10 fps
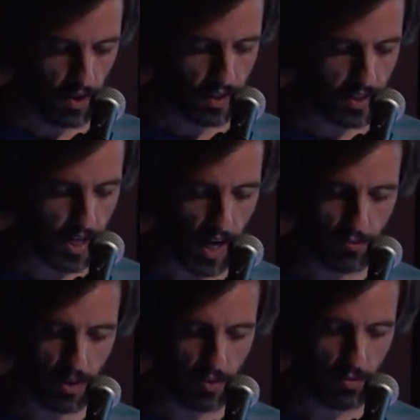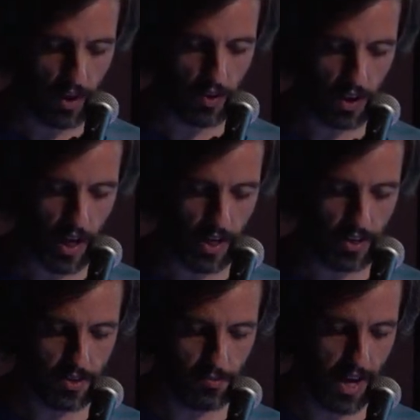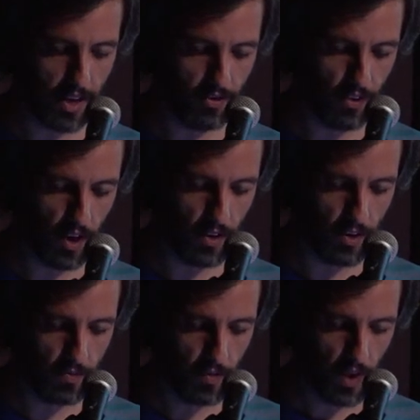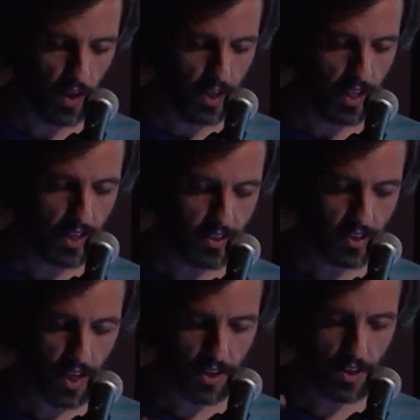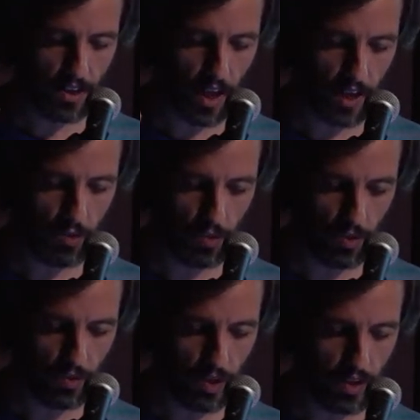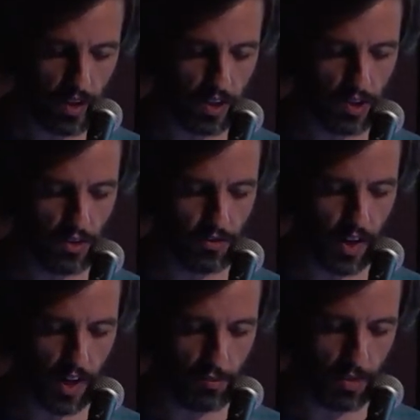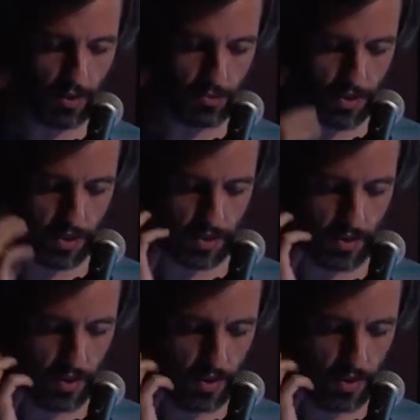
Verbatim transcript: His happy, paralyzed, mad father. He gazes at the dark wound and thinks of air pumps.